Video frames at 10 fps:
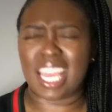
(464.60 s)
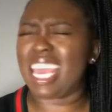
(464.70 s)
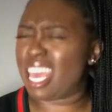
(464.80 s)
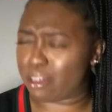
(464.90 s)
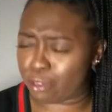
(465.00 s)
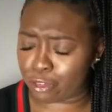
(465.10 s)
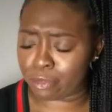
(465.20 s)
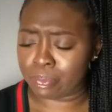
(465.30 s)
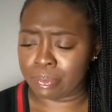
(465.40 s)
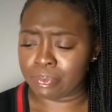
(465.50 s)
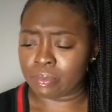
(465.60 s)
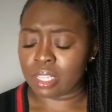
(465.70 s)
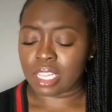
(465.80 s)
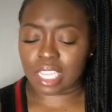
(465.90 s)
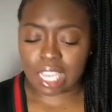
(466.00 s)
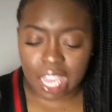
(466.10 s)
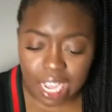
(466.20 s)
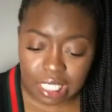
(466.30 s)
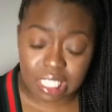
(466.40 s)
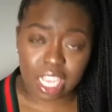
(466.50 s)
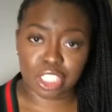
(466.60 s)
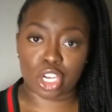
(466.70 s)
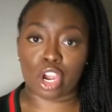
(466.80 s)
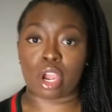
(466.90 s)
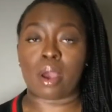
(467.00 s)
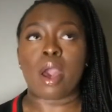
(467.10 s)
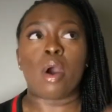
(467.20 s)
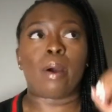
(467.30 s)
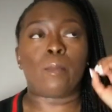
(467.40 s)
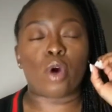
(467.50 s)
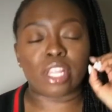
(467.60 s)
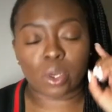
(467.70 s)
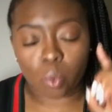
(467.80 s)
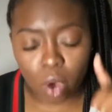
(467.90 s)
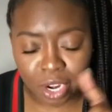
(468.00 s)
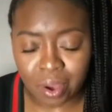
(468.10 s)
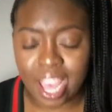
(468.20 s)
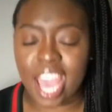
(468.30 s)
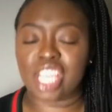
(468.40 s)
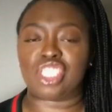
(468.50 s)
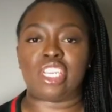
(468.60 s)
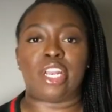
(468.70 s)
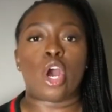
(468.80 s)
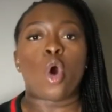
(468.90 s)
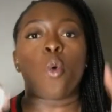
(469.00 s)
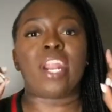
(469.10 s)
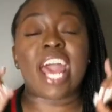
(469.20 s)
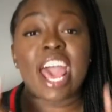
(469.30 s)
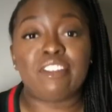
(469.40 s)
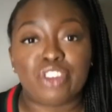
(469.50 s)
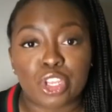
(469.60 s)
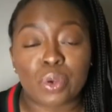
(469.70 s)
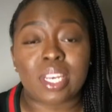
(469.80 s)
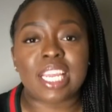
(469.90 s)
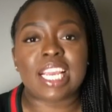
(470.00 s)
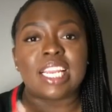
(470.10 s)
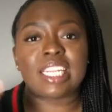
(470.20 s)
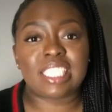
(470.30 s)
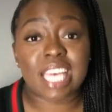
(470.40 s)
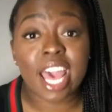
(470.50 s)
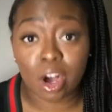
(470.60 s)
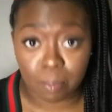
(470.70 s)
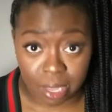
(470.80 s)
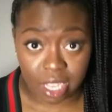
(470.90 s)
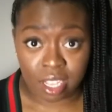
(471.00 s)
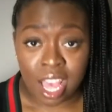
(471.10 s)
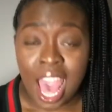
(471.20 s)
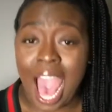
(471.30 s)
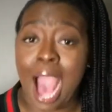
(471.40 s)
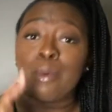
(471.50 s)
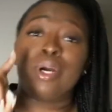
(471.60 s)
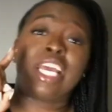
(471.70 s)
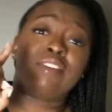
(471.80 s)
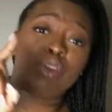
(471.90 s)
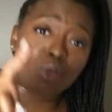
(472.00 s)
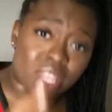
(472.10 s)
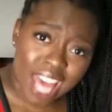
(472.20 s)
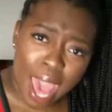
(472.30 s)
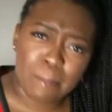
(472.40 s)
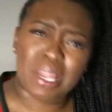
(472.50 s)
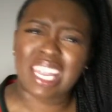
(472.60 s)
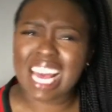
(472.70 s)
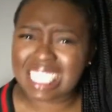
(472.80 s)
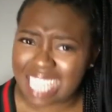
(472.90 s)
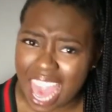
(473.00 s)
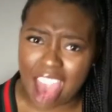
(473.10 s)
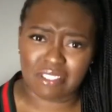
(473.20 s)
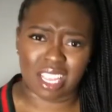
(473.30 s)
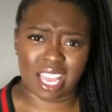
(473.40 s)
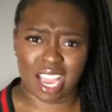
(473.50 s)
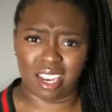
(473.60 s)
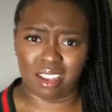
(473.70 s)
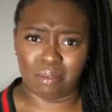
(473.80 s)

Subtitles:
If. The king said to her, more than one occasion, whatever you need, tell me. I will give you that plus half the kingdom.